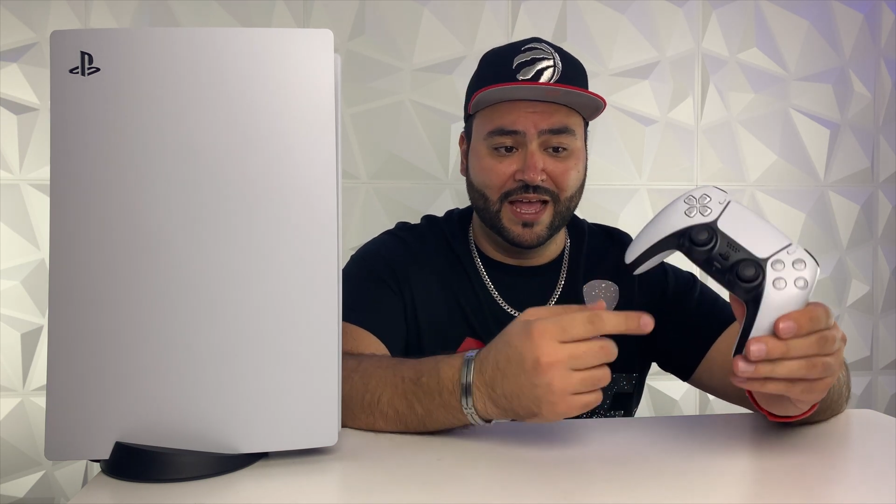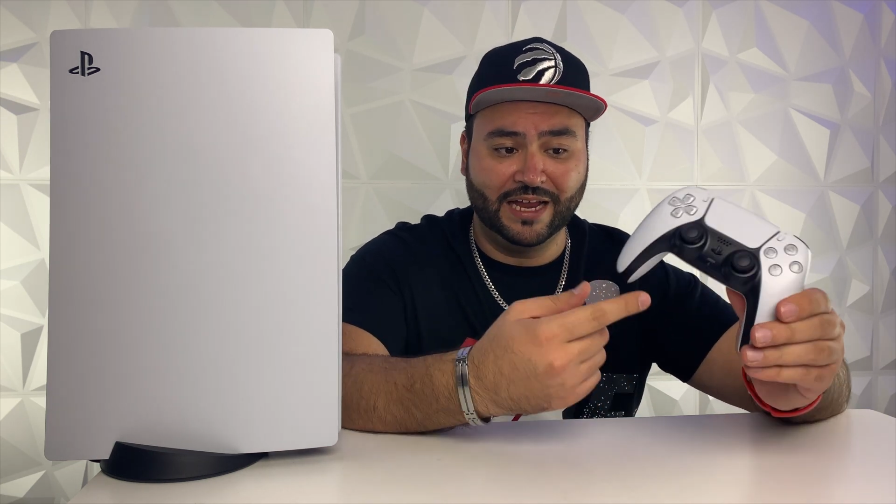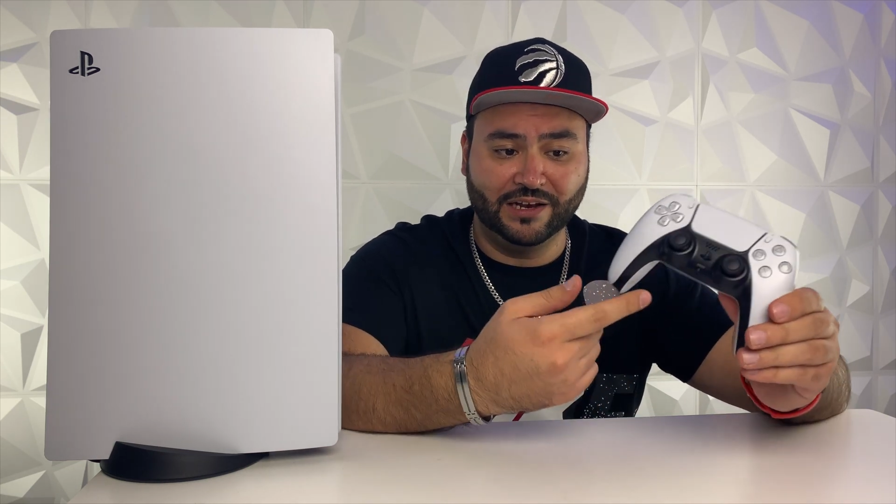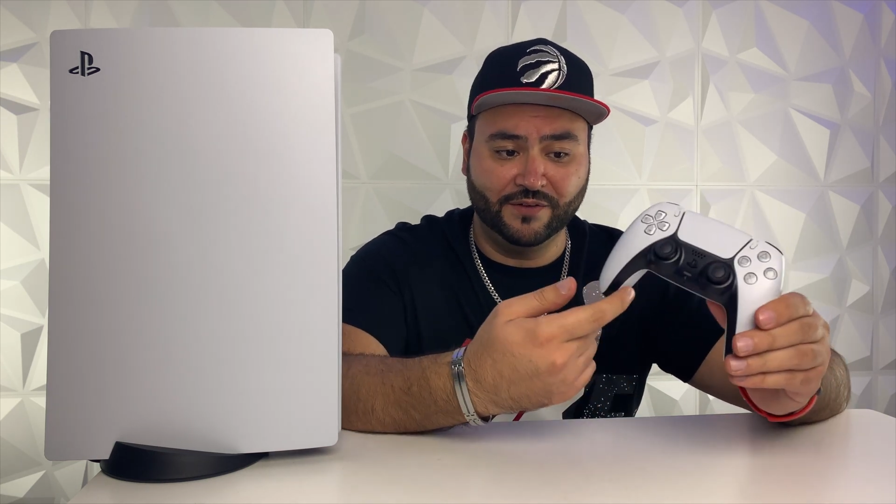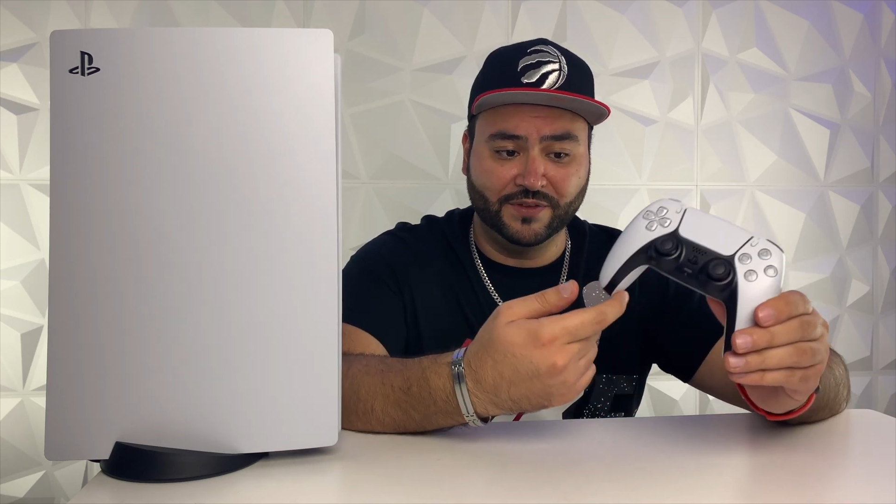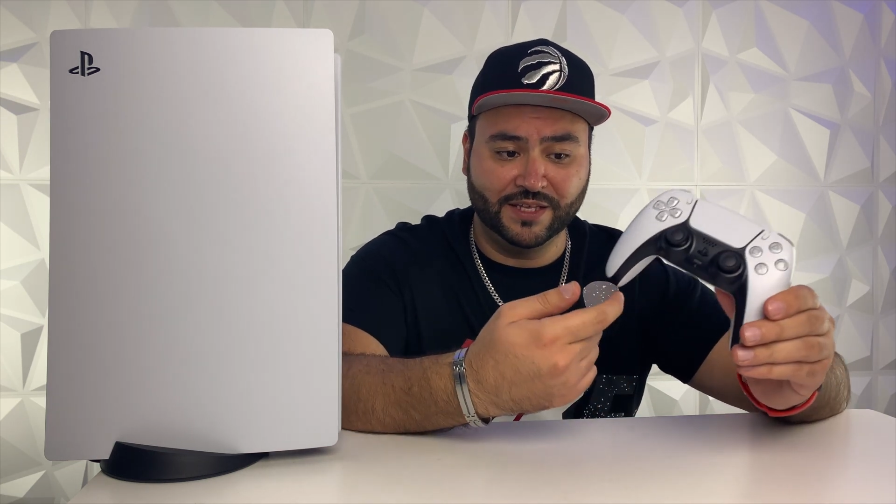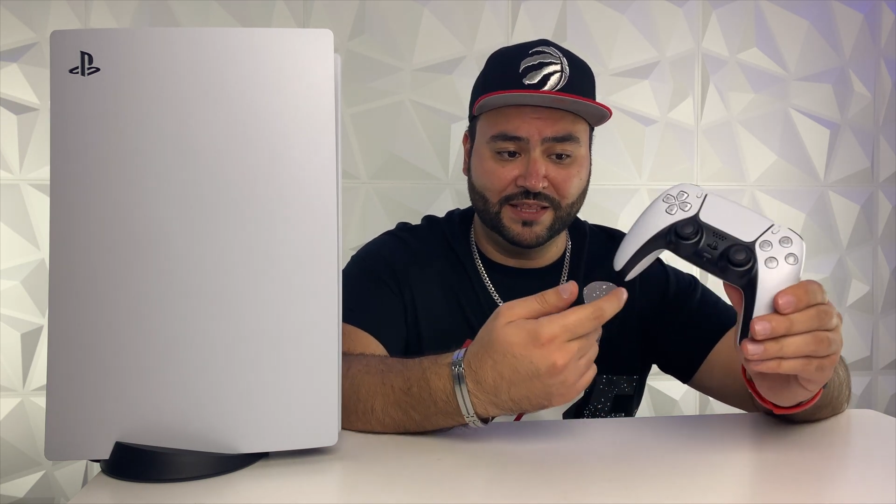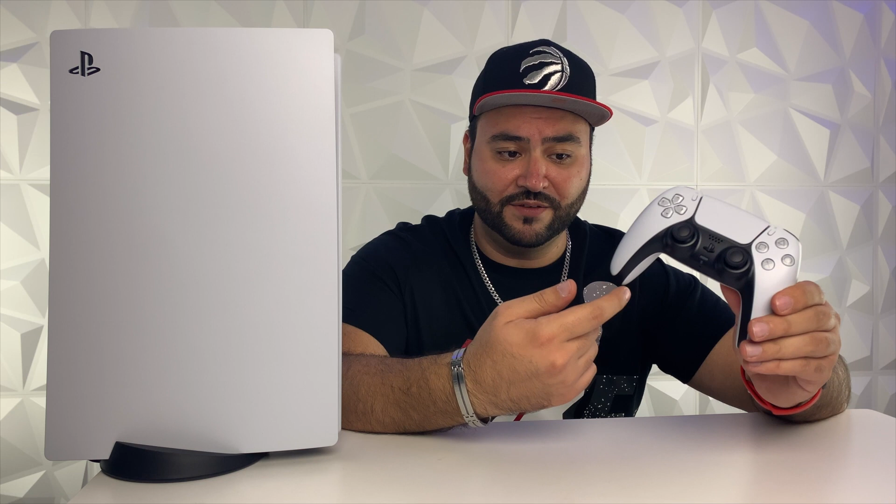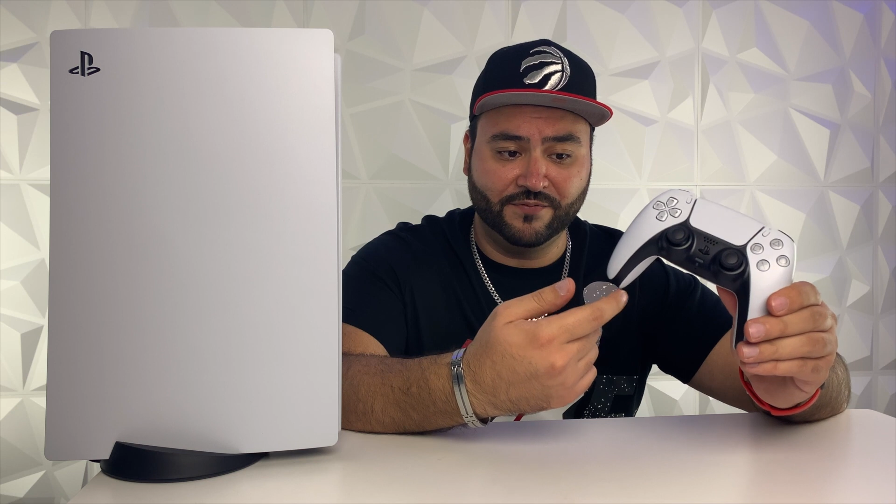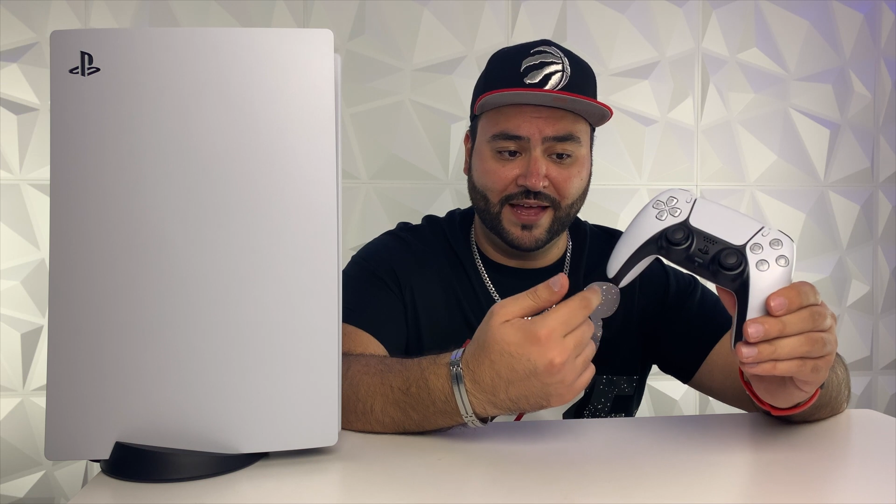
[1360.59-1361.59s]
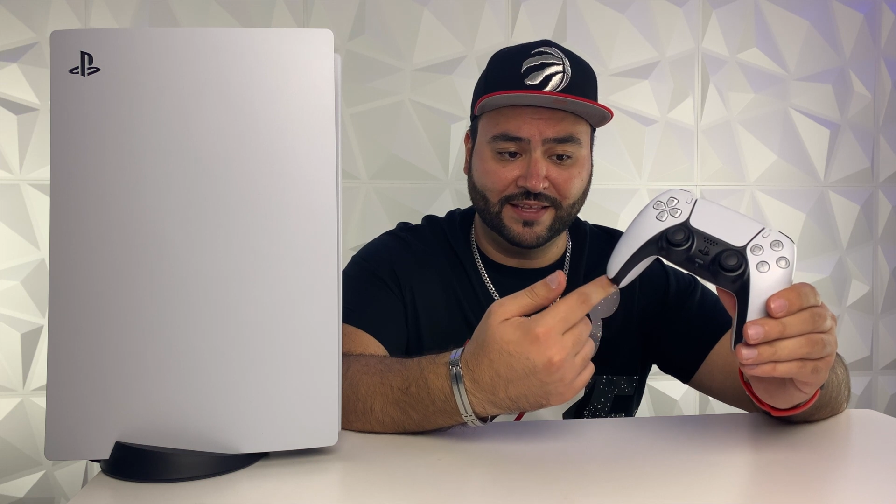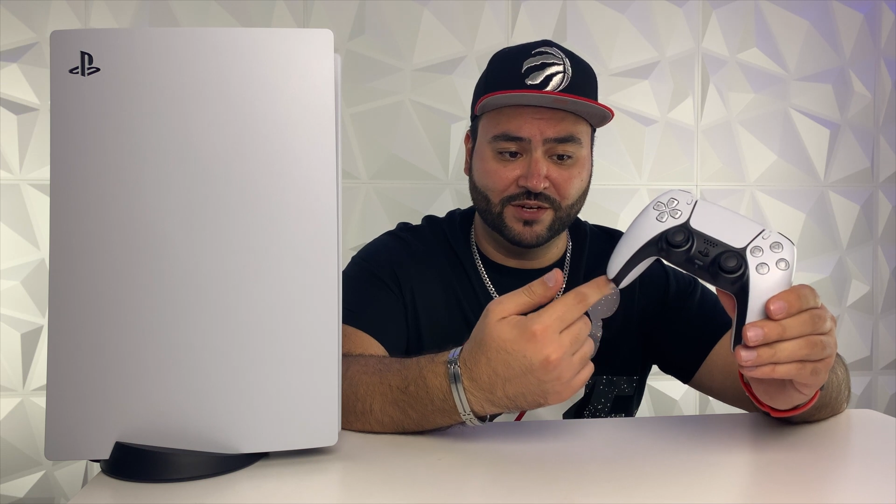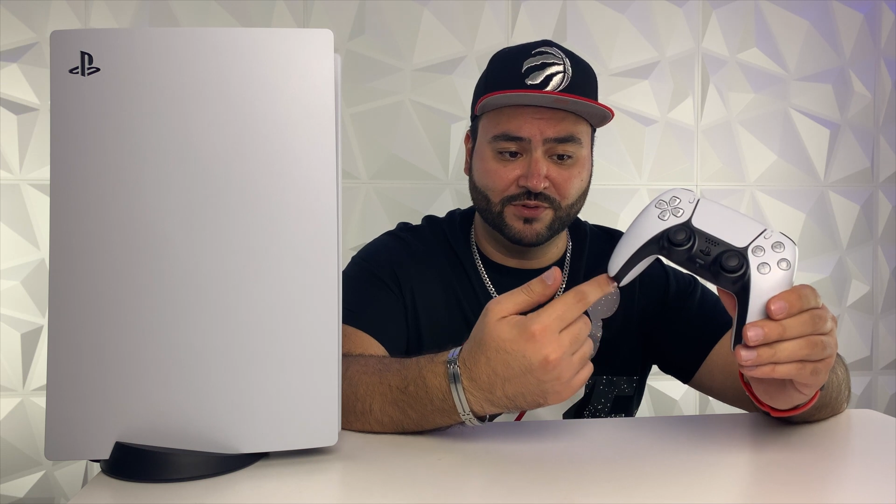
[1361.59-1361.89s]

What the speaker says: I loved, again, the fact that it